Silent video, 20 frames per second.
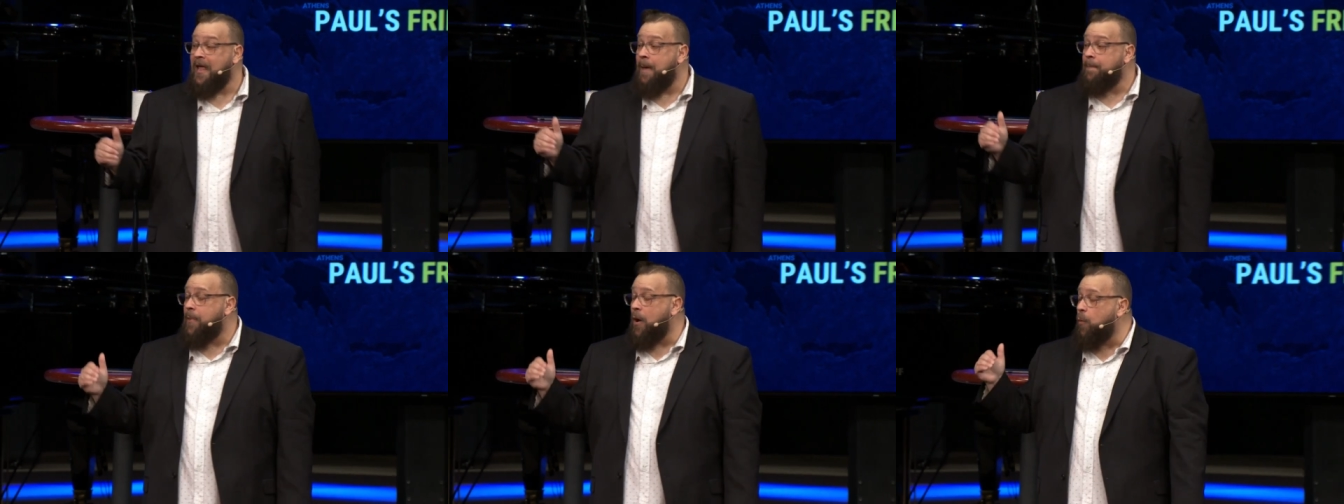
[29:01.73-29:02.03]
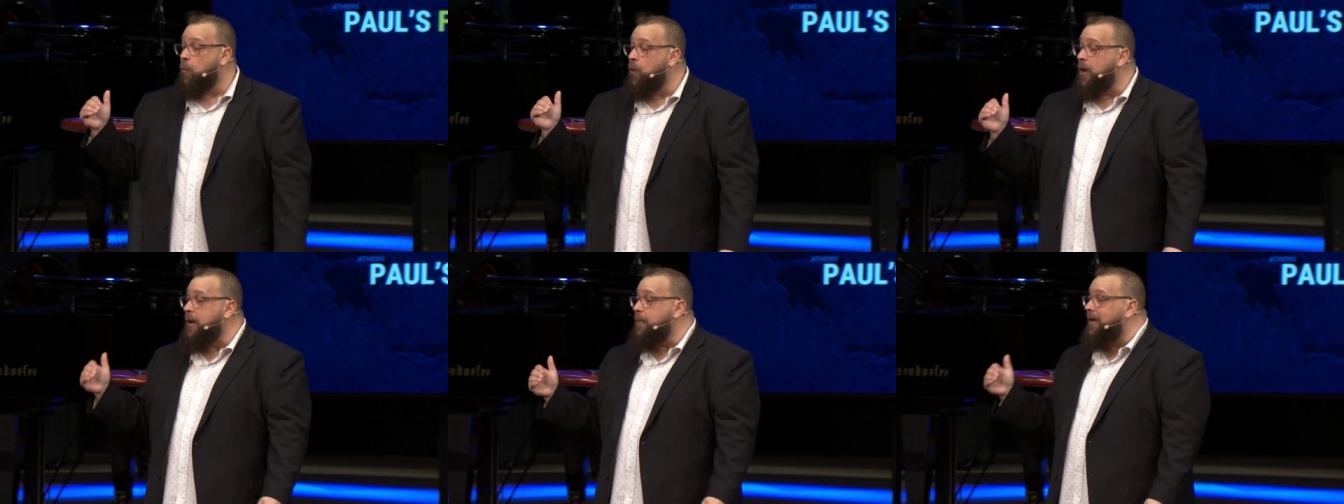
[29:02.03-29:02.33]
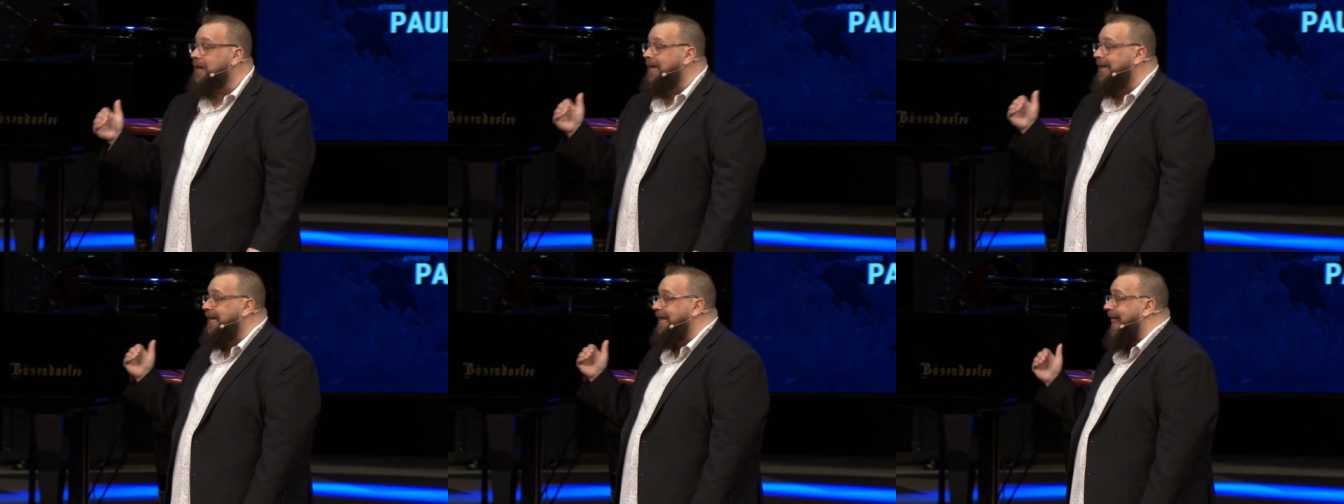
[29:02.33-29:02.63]
But we
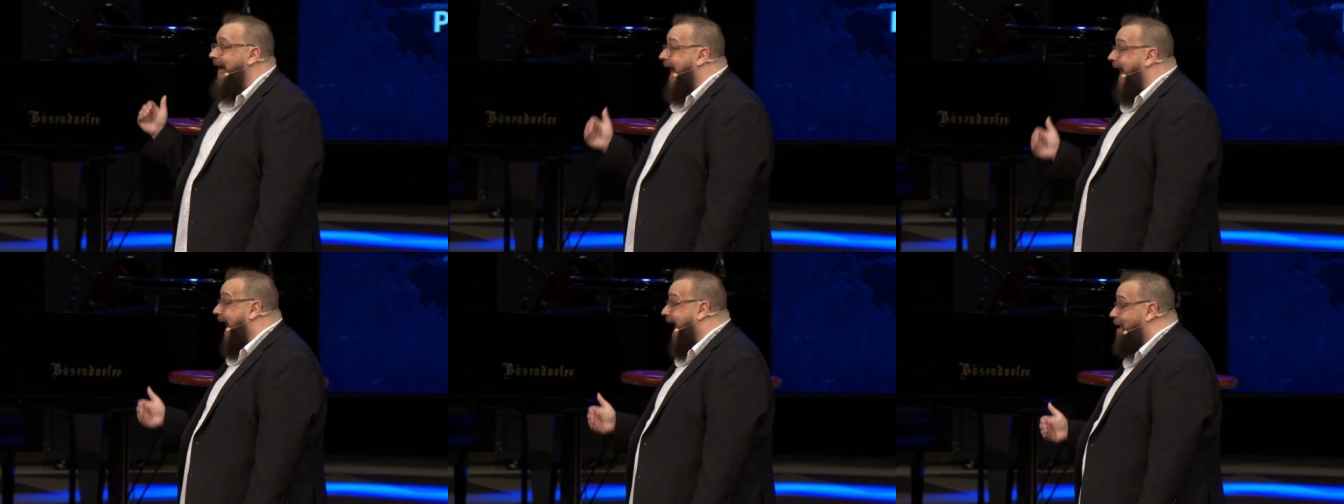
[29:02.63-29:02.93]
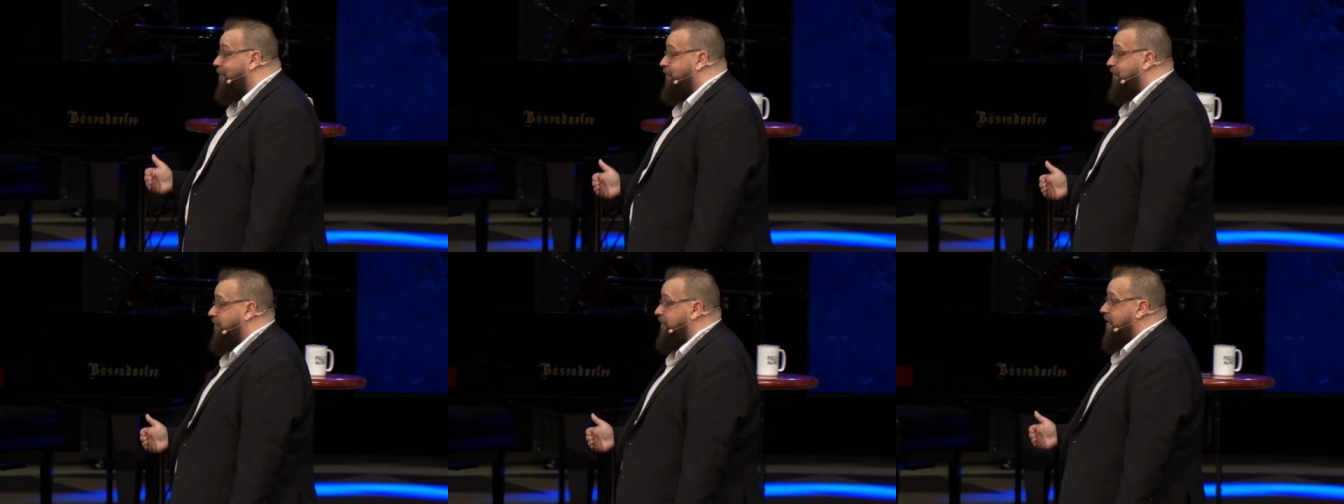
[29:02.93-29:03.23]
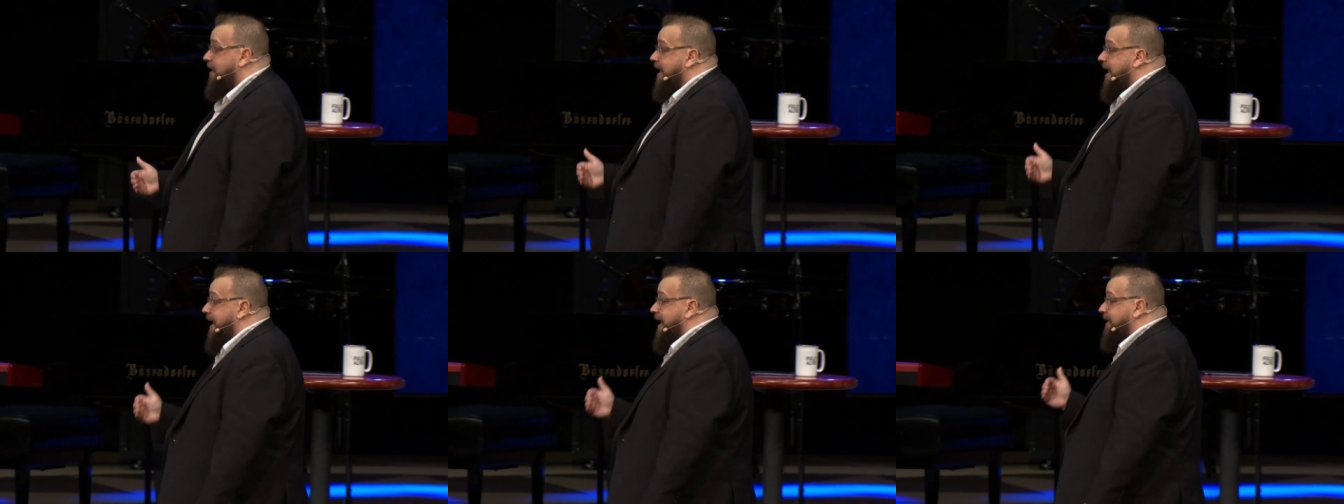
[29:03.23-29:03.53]
would laugh
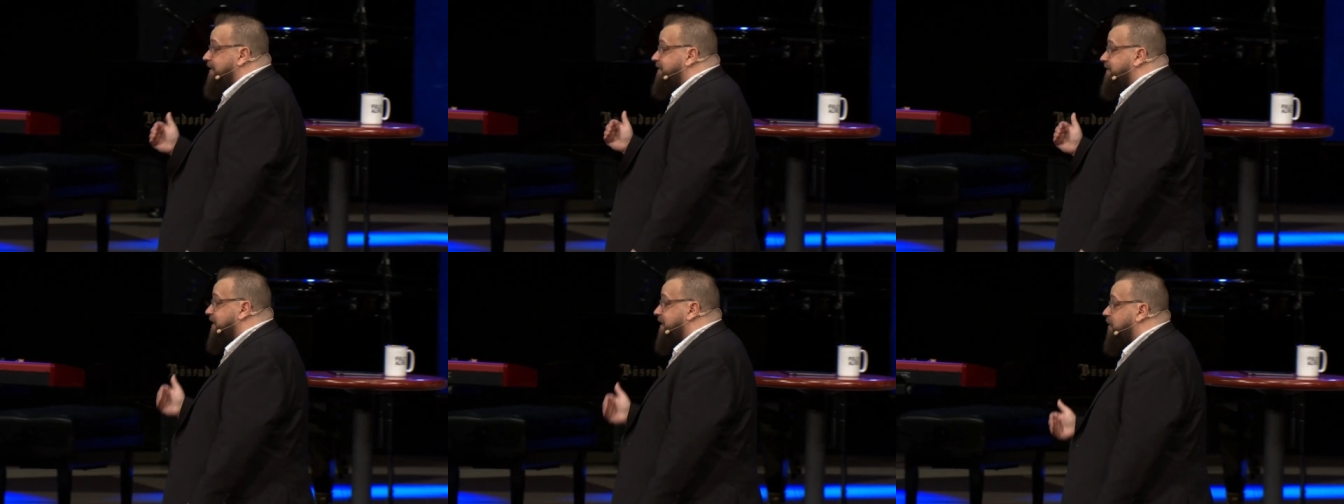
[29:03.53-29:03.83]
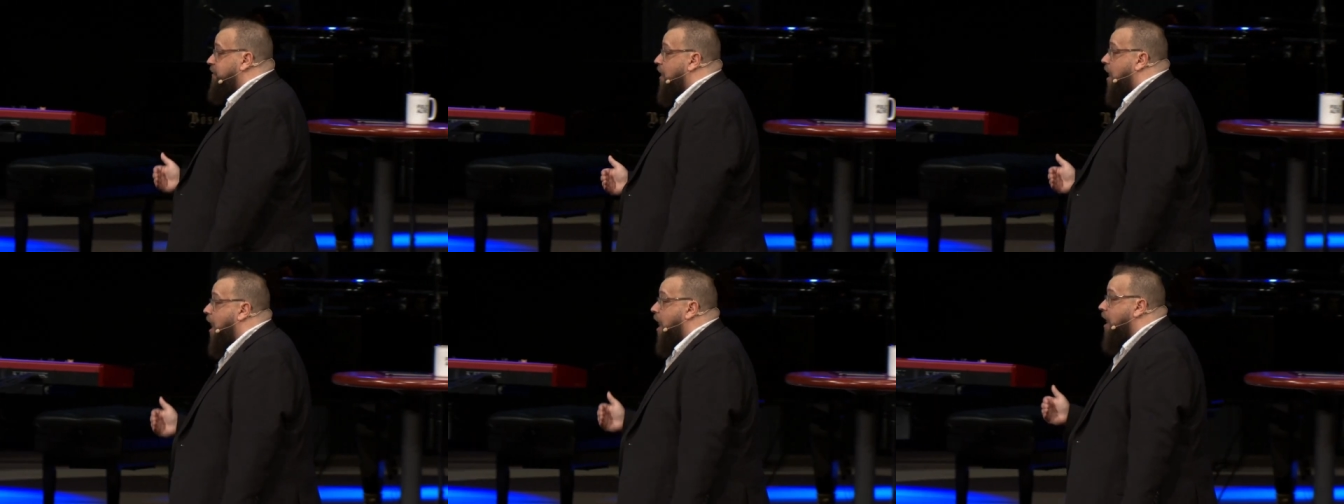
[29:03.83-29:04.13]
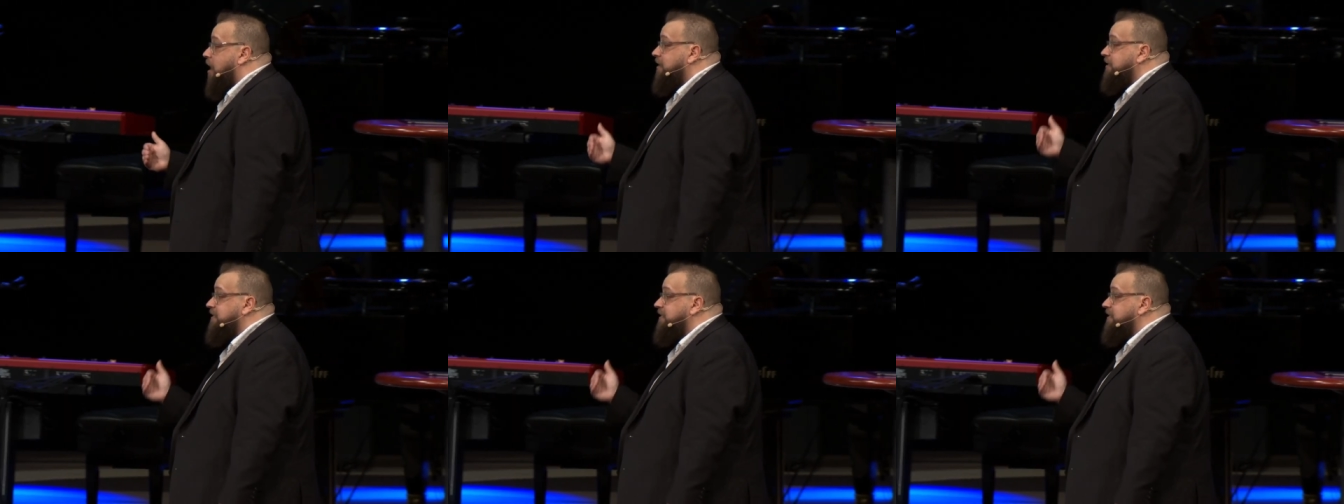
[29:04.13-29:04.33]
until our